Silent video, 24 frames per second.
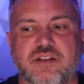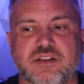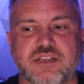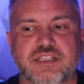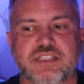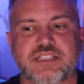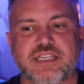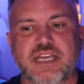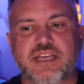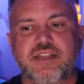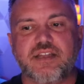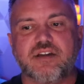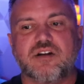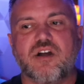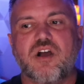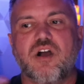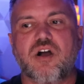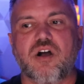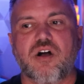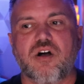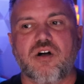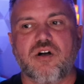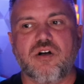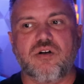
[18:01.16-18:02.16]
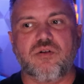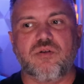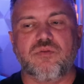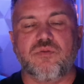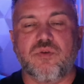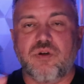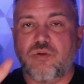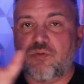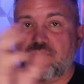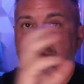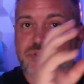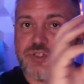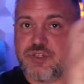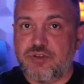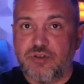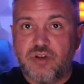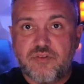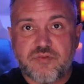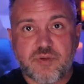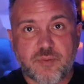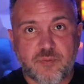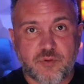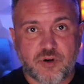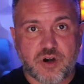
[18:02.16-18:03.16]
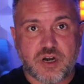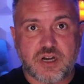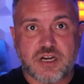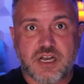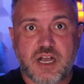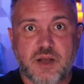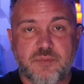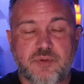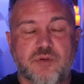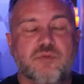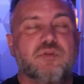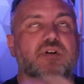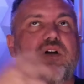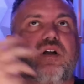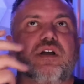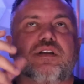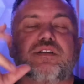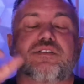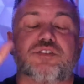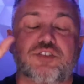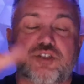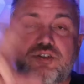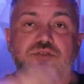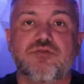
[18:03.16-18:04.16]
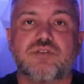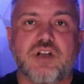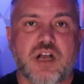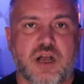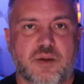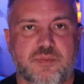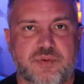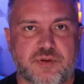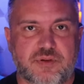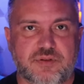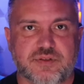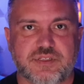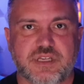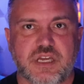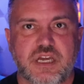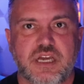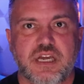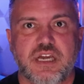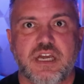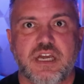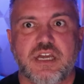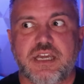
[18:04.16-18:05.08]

Now, let's say they're all, two of them were a couple. Well, it's two couples.